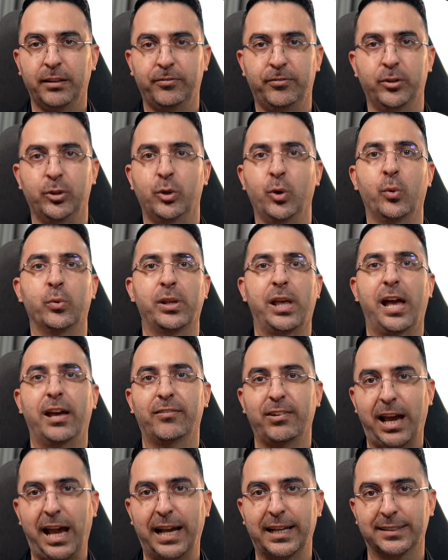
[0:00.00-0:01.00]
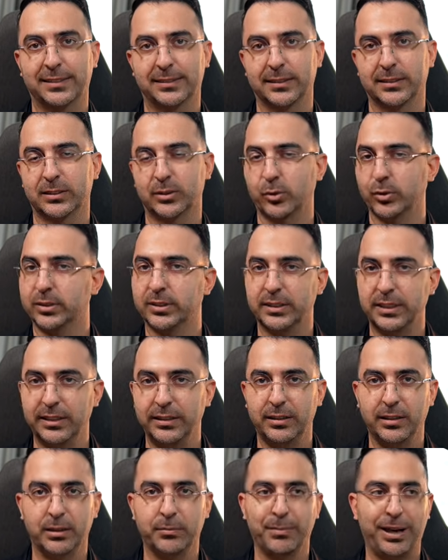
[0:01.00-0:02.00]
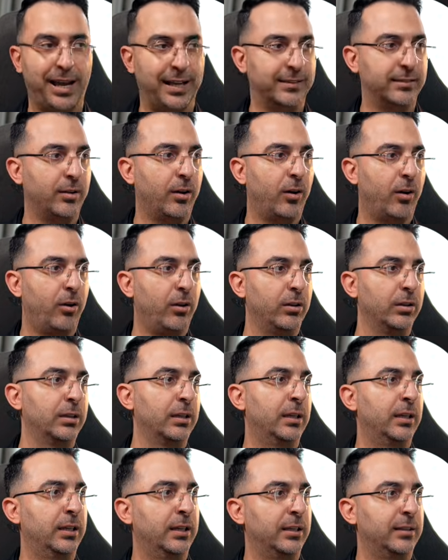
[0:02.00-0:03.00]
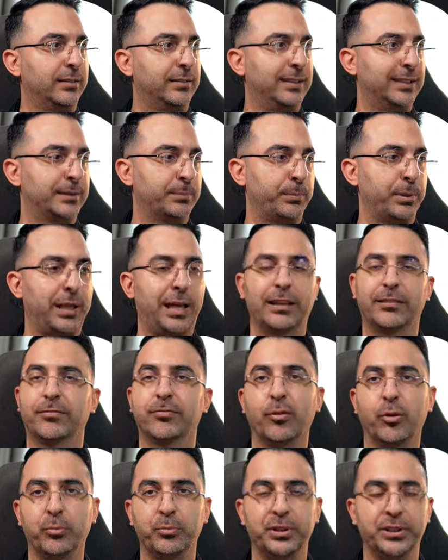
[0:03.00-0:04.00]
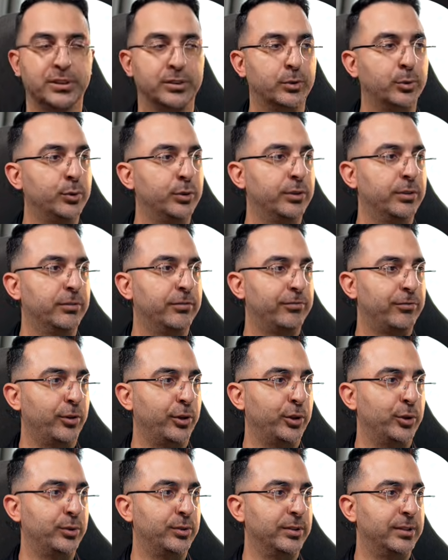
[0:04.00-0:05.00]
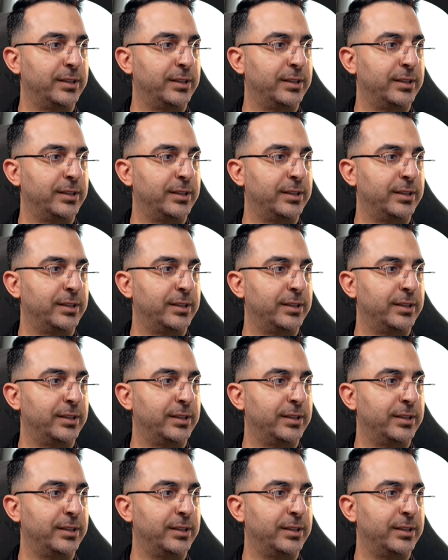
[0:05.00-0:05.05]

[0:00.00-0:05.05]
if you don't have access to Seedream at all, this platform is good for you to